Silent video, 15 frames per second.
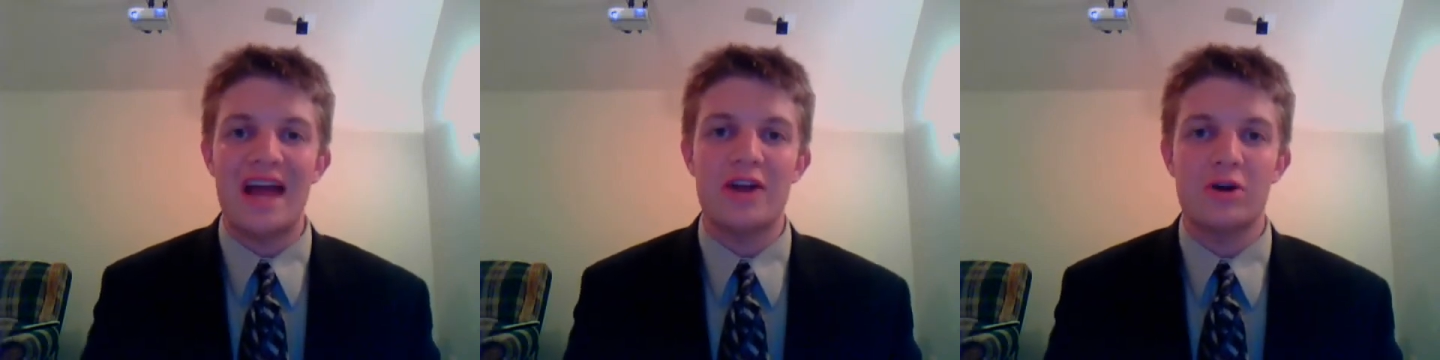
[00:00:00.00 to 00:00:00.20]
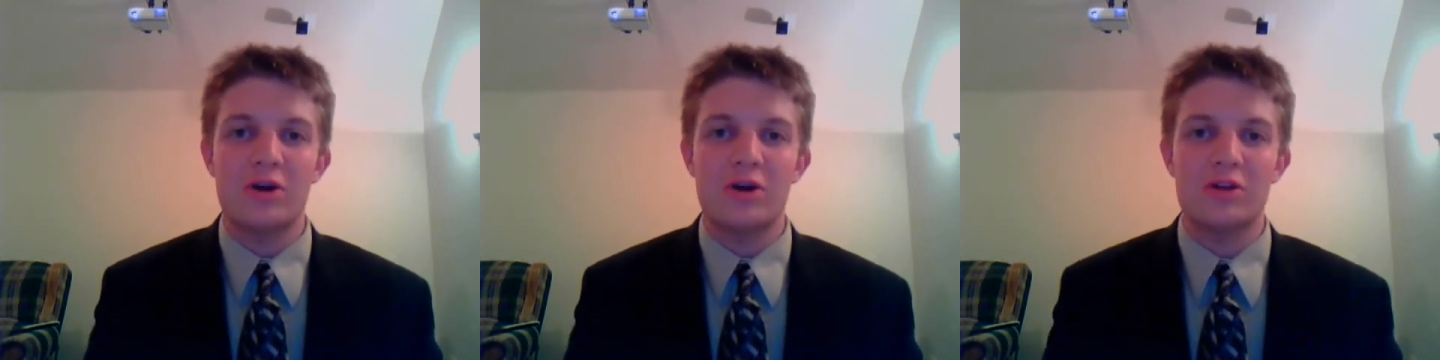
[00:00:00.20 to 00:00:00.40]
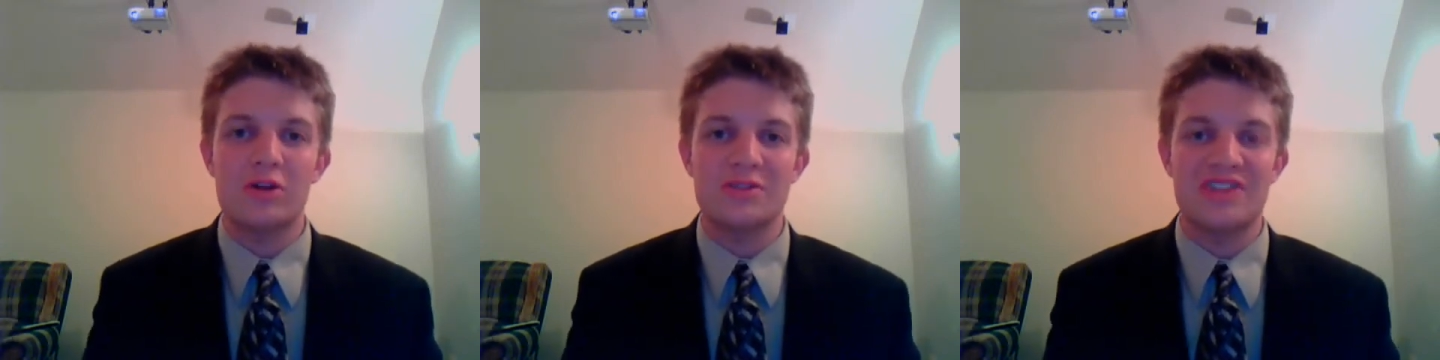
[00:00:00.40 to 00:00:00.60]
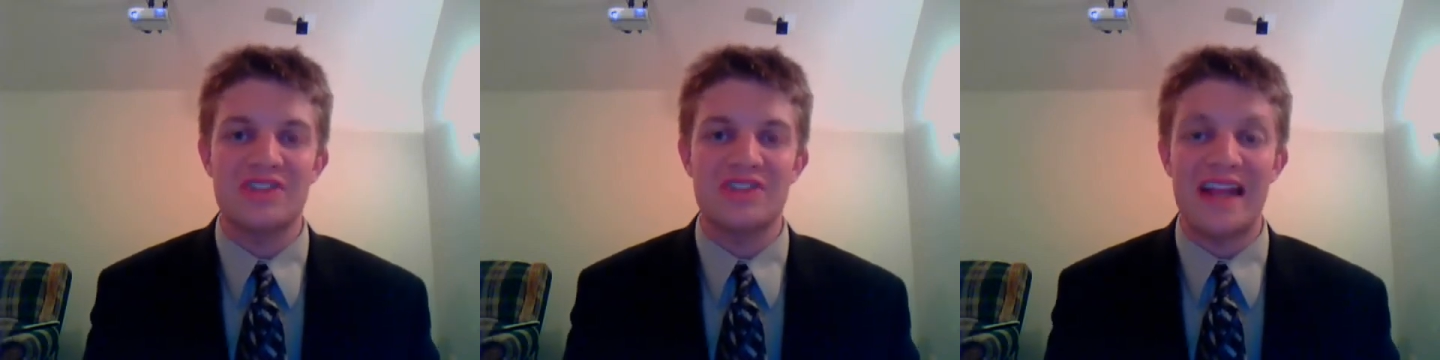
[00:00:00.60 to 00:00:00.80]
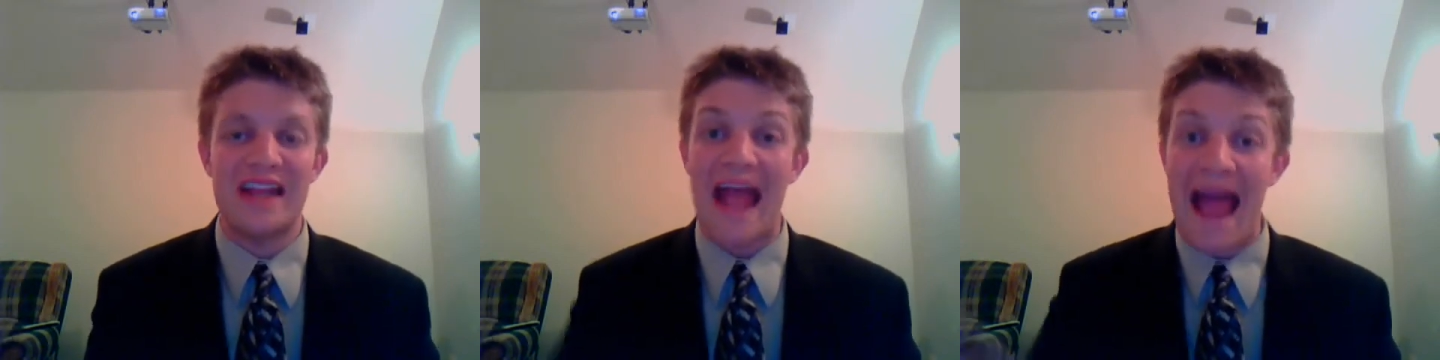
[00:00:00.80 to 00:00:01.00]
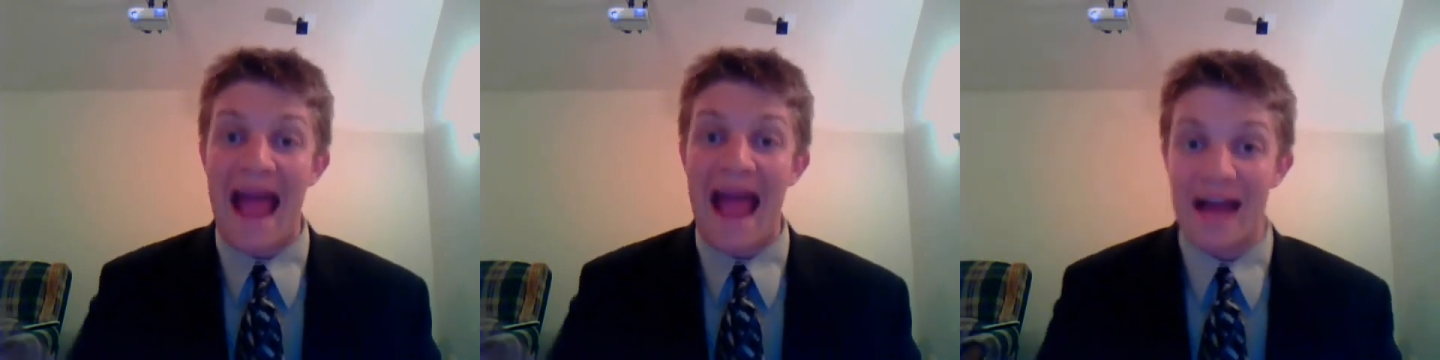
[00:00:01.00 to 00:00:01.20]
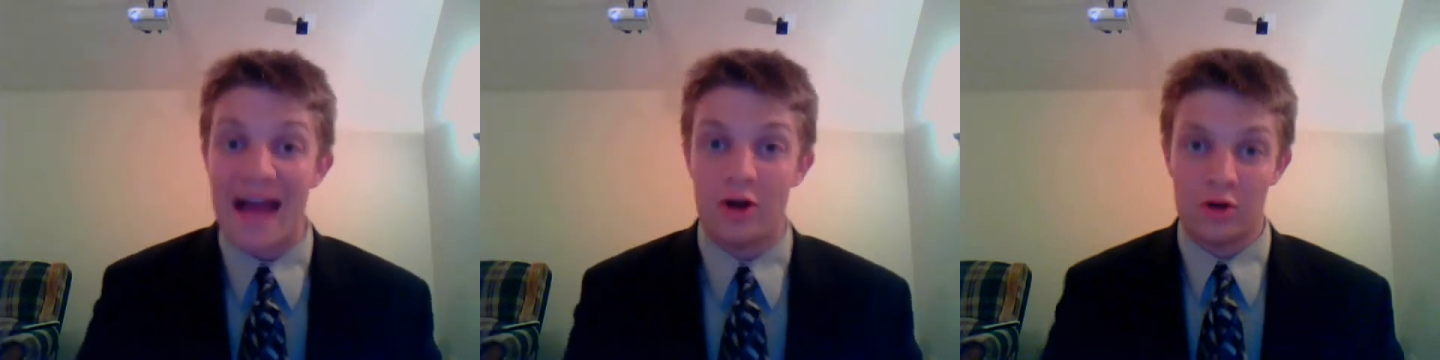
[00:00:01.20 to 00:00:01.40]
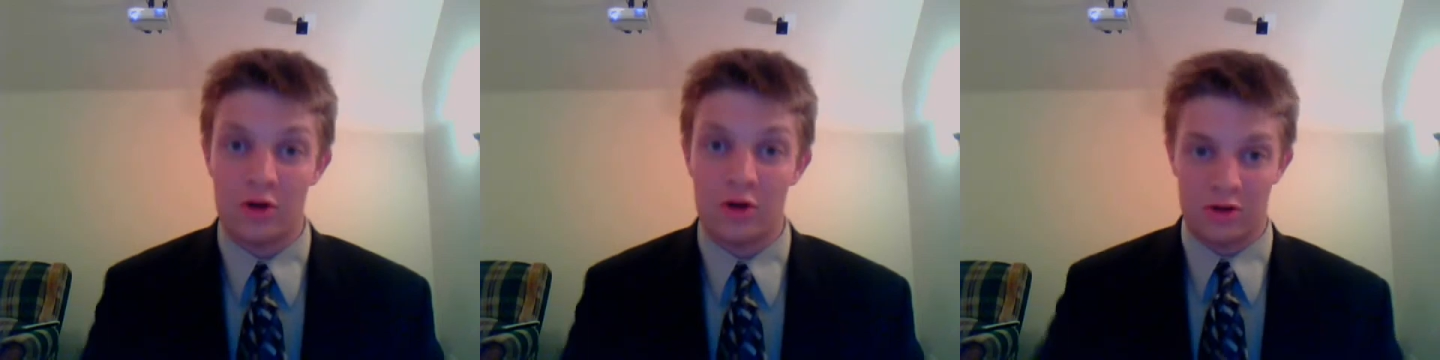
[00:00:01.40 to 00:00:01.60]
Oklahoma State at
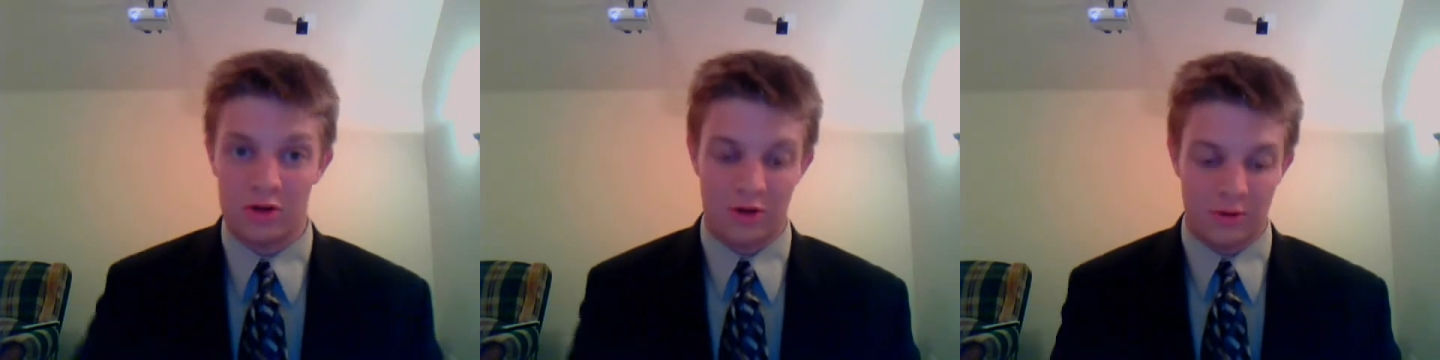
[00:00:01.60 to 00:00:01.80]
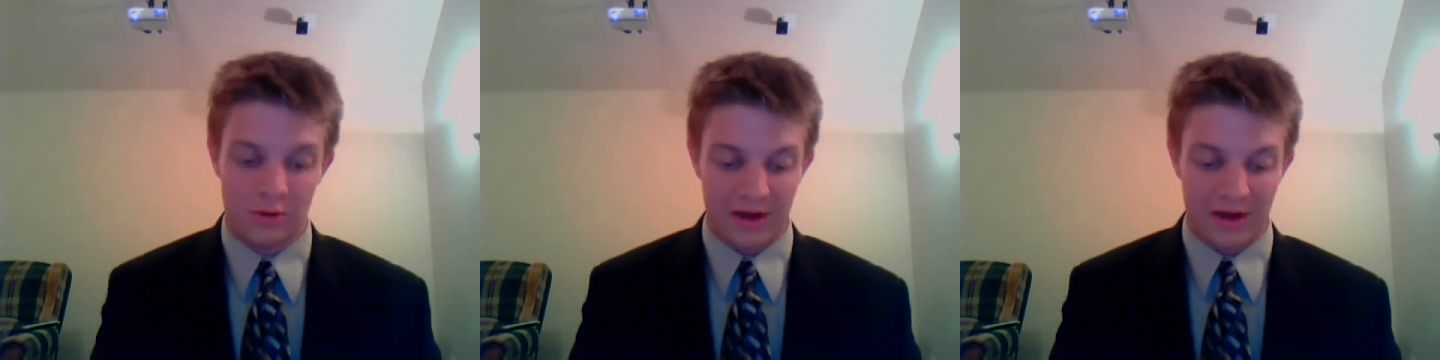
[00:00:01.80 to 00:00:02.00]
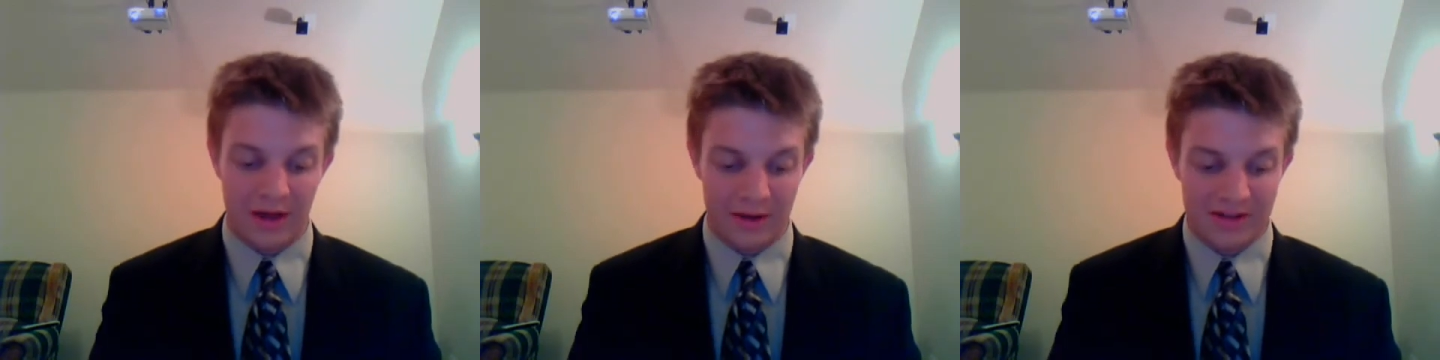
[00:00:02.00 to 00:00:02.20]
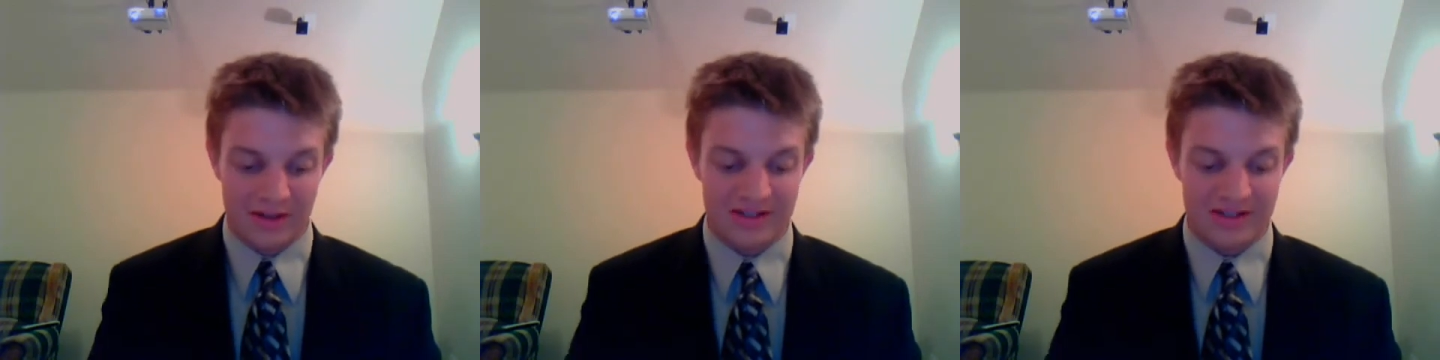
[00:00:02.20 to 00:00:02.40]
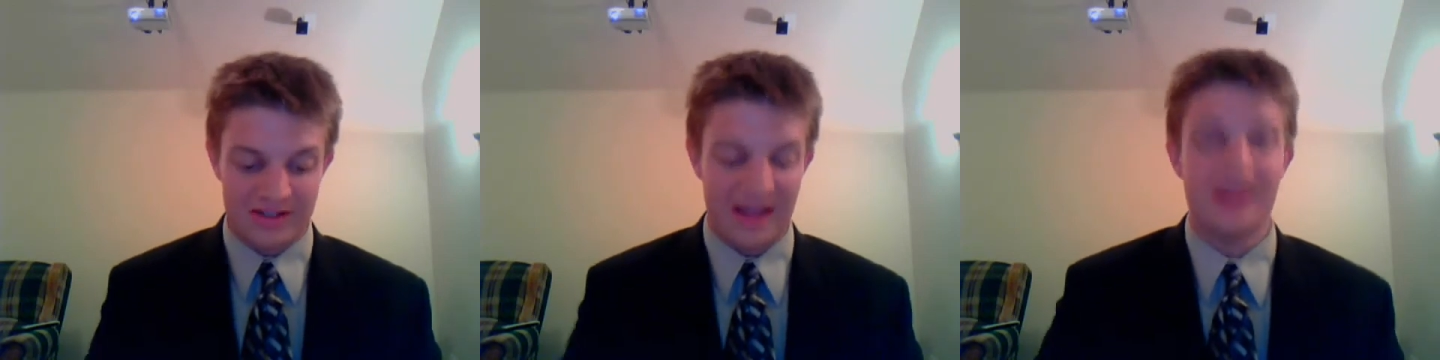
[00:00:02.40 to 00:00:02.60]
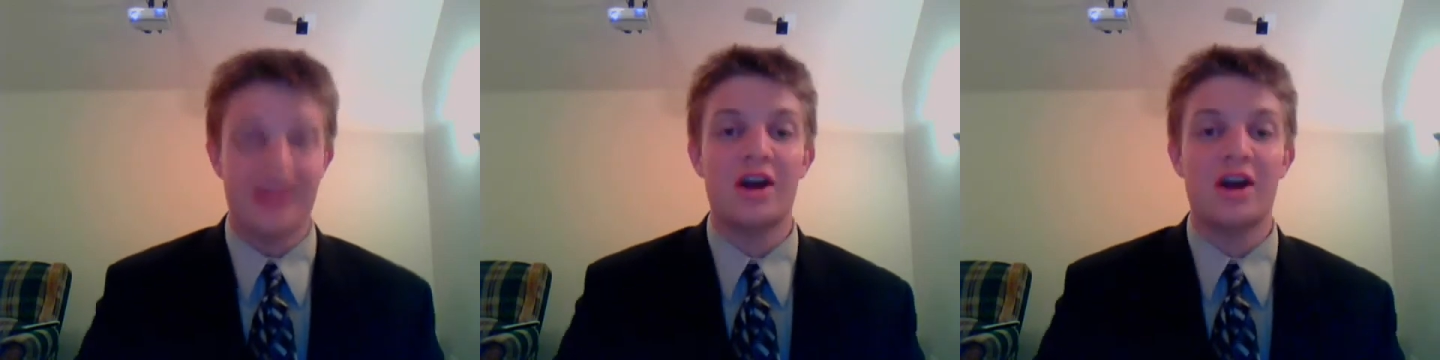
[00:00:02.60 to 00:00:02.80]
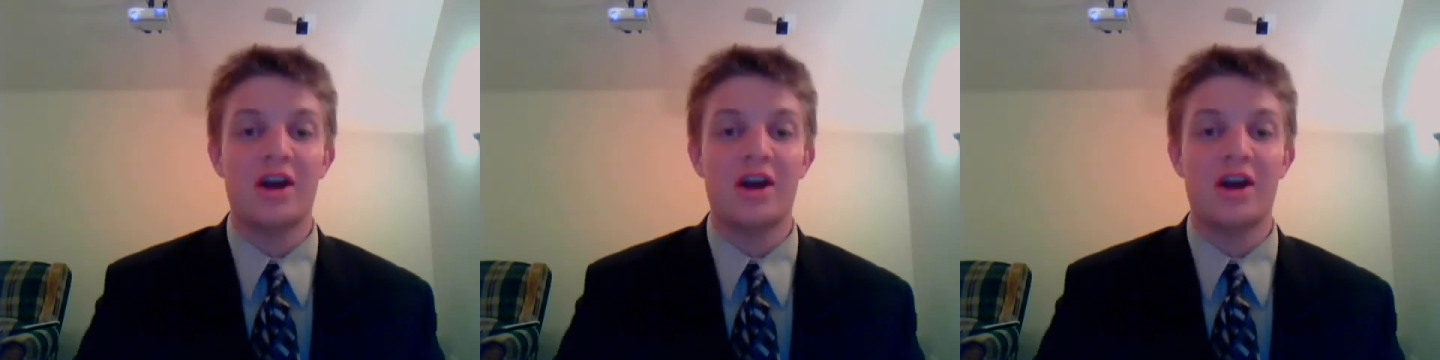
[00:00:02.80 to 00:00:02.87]
Oklahoma State.